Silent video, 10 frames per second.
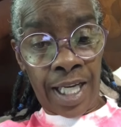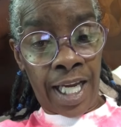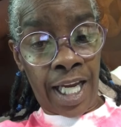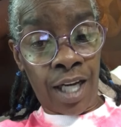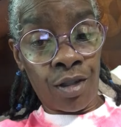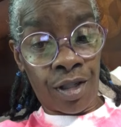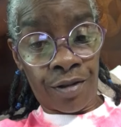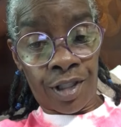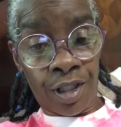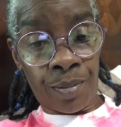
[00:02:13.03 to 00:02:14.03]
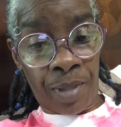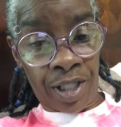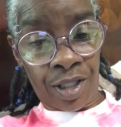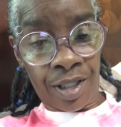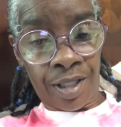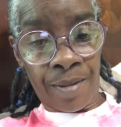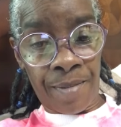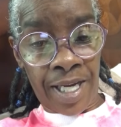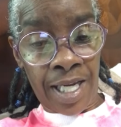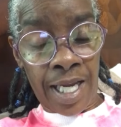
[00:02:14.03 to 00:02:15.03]
It looks suspicious to
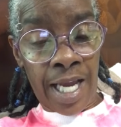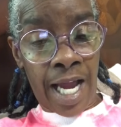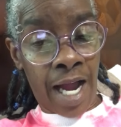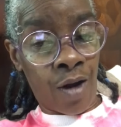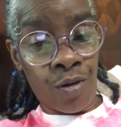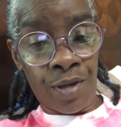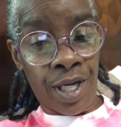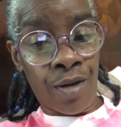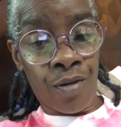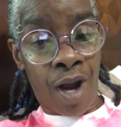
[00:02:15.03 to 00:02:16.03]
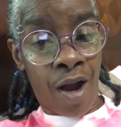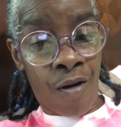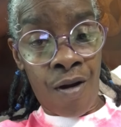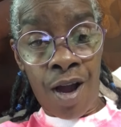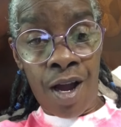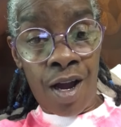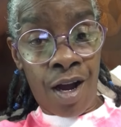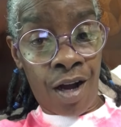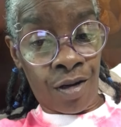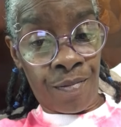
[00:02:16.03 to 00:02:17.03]
me. I hope they don't call
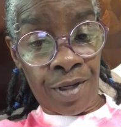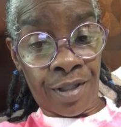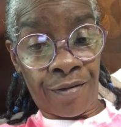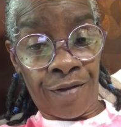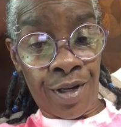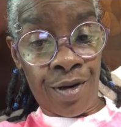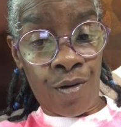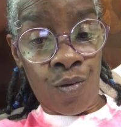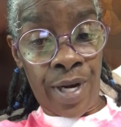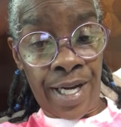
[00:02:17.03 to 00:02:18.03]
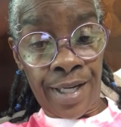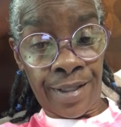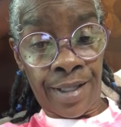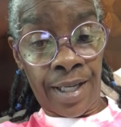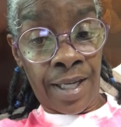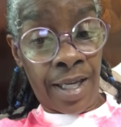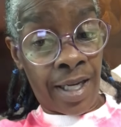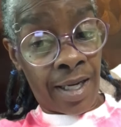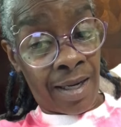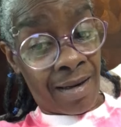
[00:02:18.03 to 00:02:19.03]
Uncle Buster for no witness.
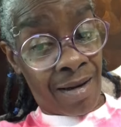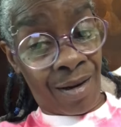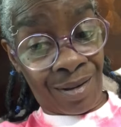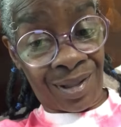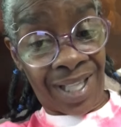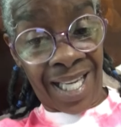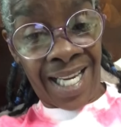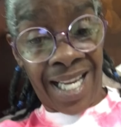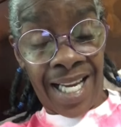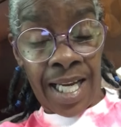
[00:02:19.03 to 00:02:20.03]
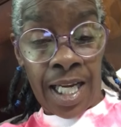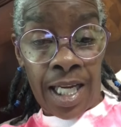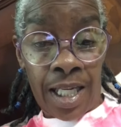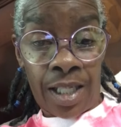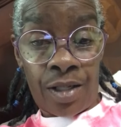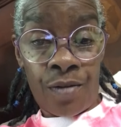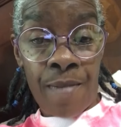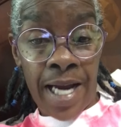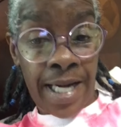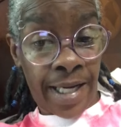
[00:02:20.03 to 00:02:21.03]
Cause you
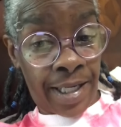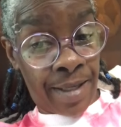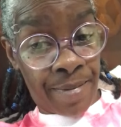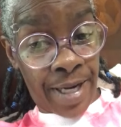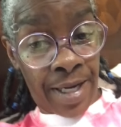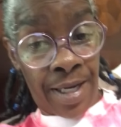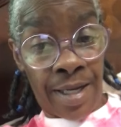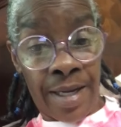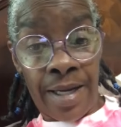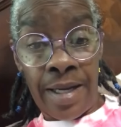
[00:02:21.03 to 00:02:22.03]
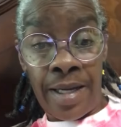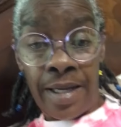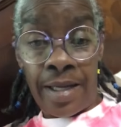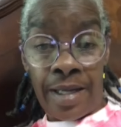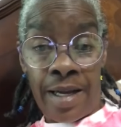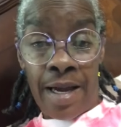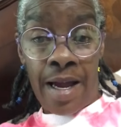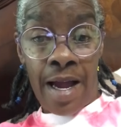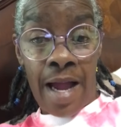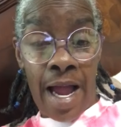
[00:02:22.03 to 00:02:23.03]
might not get paid.
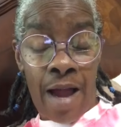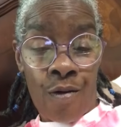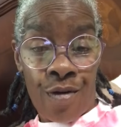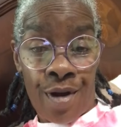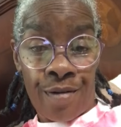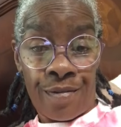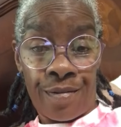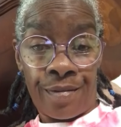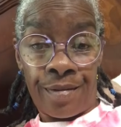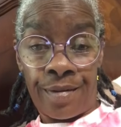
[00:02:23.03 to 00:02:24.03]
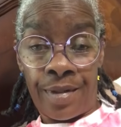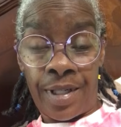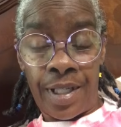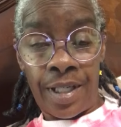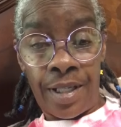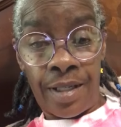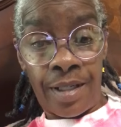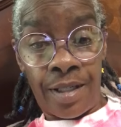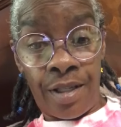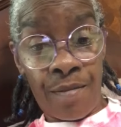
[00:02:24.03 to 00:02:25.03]
I don't know.
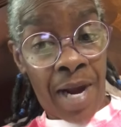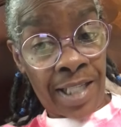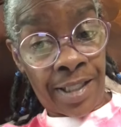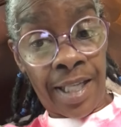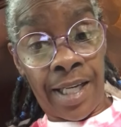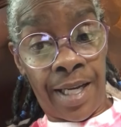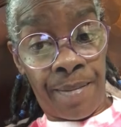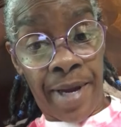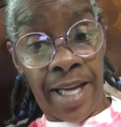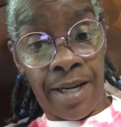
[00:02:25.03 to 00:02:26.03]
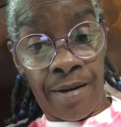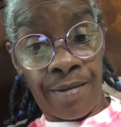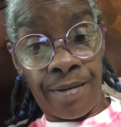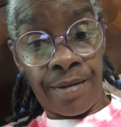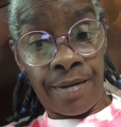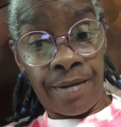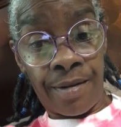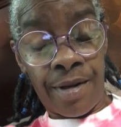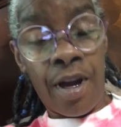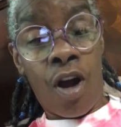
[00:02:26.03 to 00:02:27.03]
You might still get paid though.
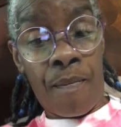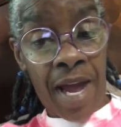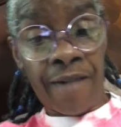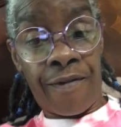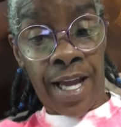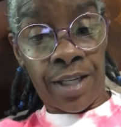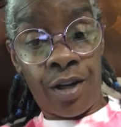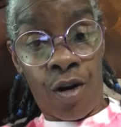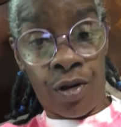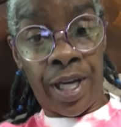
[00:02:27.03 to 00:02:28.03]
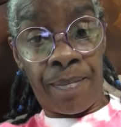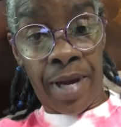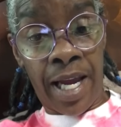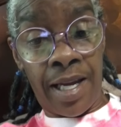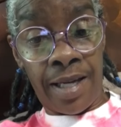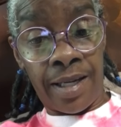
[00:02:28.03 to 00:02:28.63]
Matter of fact, you're gonna get paid.